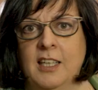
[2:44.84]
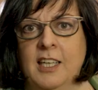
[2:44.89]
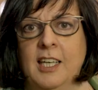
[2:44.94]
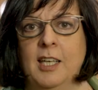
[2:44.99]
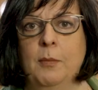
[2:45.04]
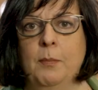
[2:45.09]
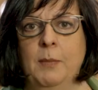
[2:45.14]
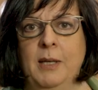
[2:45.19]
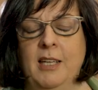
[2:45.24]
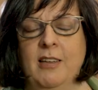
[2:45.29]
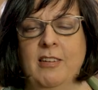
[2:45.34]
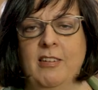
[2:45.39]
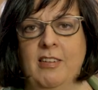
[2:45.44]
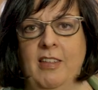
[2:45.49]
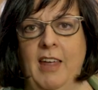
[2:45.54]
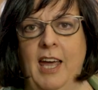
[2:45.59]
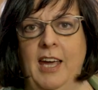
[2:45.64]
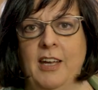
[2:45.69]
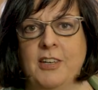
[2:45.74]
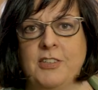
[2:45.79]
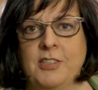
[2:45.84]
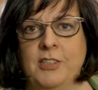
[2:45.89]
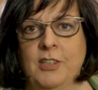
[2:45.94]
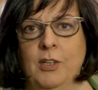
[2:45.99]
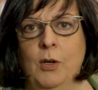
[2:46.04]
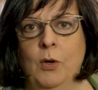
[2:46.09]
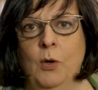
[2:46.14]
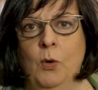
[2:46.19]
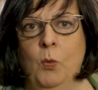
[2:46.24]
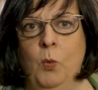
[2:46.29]
It means that
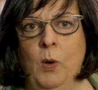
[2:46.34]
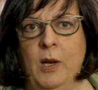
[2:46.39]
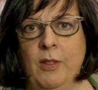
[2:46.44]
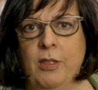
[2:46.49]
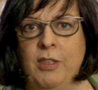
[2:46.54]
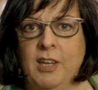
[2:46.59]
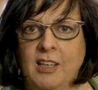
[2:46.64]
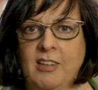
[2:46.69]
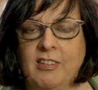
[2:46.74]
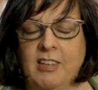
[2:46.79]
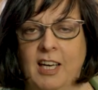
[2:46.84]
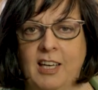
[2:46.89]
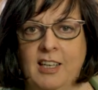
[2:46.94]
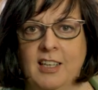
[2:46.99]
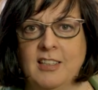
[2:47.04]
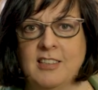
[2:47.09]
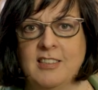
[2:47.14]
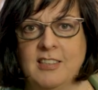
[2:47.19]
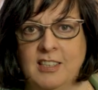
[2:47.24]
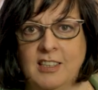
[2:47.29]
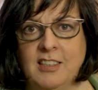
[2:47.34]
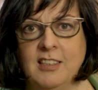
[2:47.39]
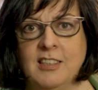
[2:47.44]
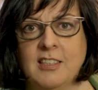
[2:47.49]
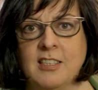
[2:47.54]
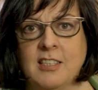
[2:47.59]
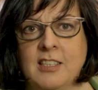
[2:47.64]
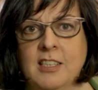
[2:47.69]
when things are considered,